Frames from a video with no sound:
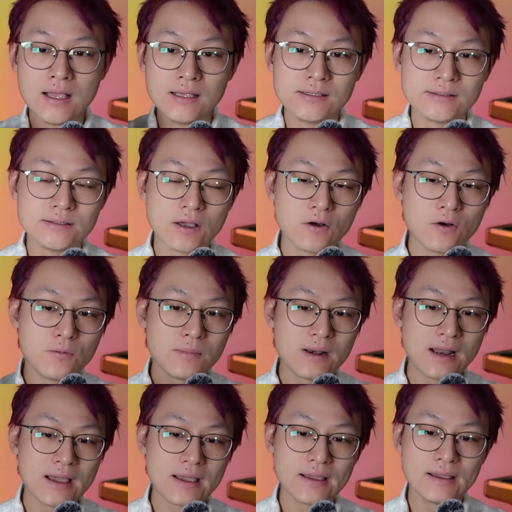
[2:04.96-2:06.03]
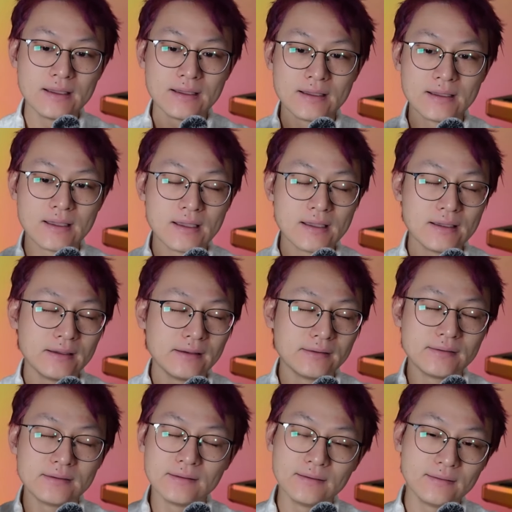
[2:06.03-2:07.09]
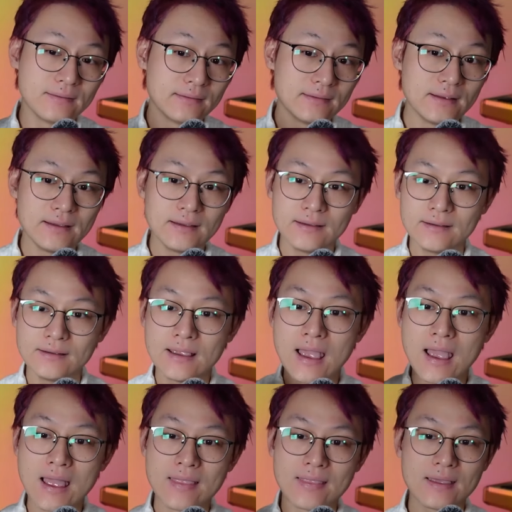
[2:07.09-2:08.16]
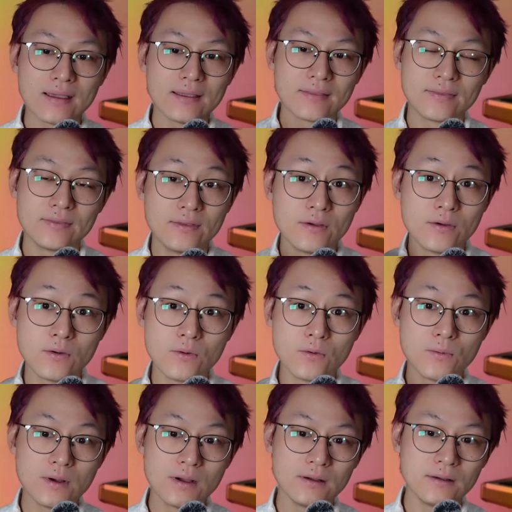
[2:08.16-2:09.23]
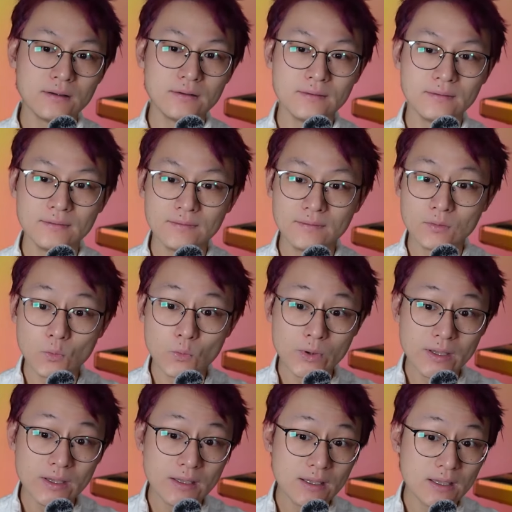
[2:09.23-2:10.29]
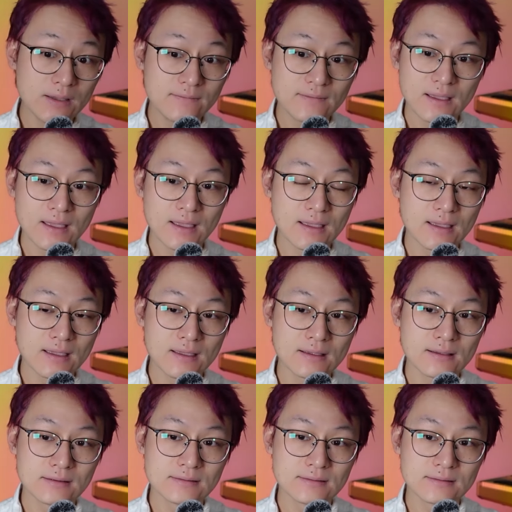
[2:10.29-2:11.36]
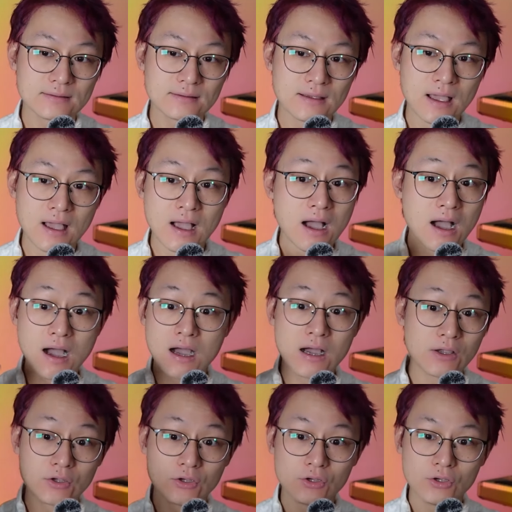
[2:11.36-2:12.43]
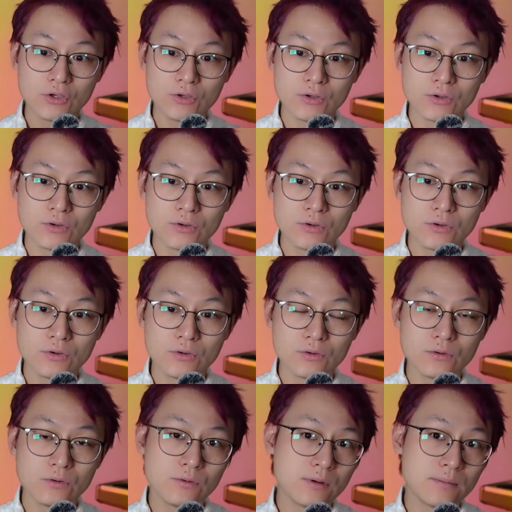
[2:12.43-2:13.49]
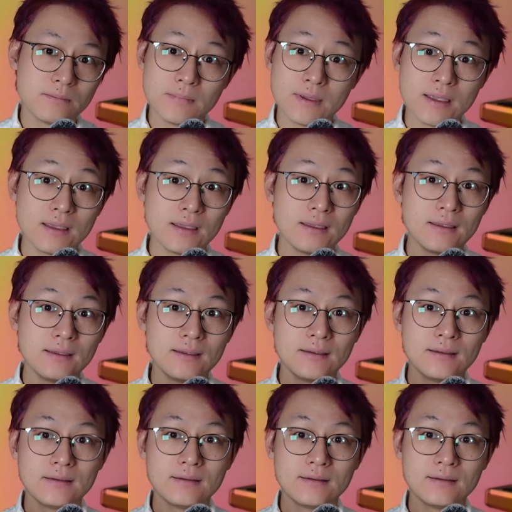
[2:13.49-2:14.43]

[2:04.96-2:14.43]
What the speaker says: so blind to see that the ones we've hurt are you and me?